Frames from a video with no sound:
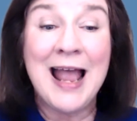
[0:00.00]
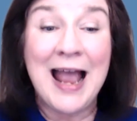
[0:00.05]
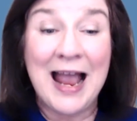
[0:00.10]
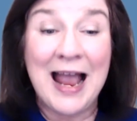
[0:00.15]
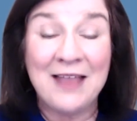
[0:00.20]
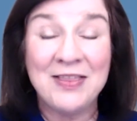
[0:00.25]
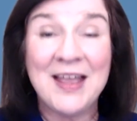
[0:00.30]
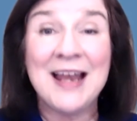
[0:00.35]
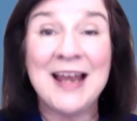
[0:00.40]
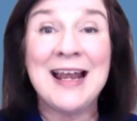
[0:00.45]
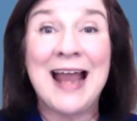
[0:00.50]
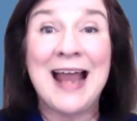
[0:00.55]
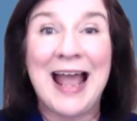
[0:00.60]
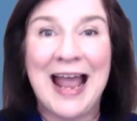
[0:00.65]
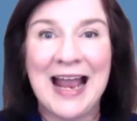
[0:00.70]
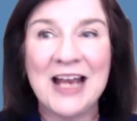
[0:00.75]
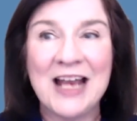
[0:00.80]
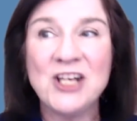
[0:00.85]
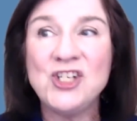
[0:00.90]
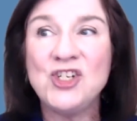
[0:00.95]
And then
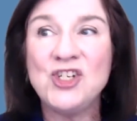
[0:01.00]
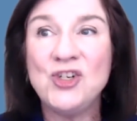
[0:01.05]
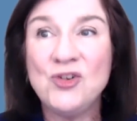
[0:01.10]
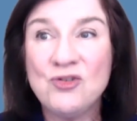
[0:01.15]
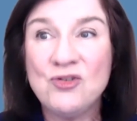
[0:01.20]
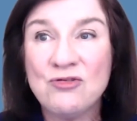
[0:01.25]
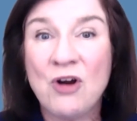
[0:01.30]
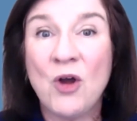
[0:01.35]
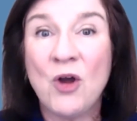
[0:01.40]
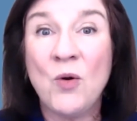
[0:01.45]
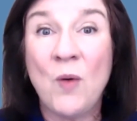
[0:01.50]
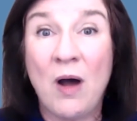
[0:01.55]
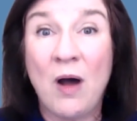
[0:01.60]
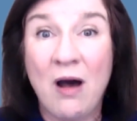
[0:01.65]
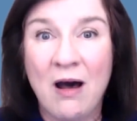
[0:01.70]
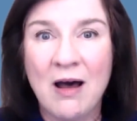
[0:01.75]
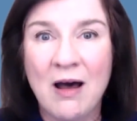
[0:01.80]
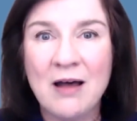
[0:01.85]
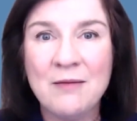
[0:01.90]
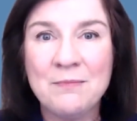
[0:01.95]
as you grow
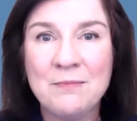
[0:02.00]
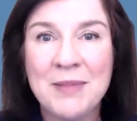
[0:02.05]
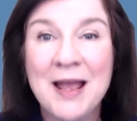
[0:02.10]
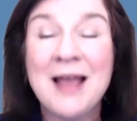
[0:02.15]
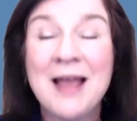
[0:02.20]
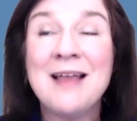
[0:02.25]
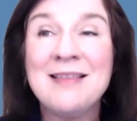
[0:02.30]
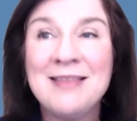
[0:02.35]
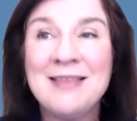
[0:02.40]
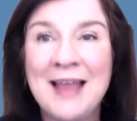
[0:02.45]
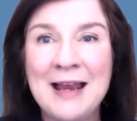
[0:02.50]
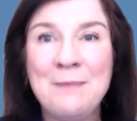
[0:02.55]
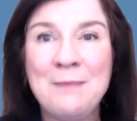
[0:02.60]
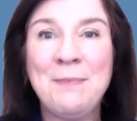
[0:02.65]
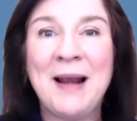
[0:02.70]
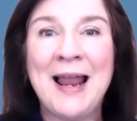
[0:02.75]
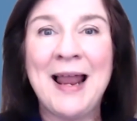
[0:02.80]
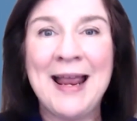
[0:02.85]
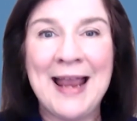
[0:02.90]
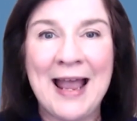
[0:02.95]
up, they
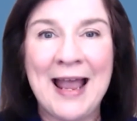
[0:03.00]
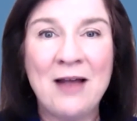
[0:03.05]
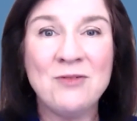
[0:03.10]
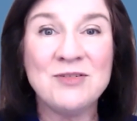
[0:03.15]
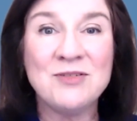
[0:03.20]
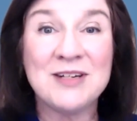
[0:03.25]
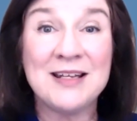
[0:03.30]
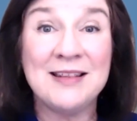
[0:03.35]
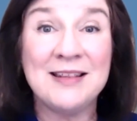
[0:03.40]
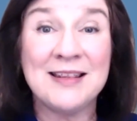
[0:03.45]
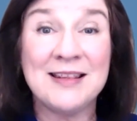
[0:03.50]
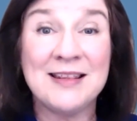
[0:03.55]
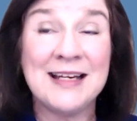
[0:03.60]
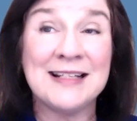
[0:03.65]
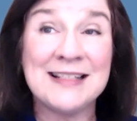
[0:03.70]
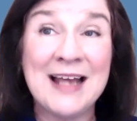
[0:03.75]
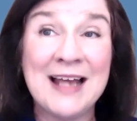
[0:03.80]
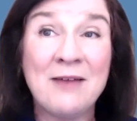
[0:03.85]
play out in things.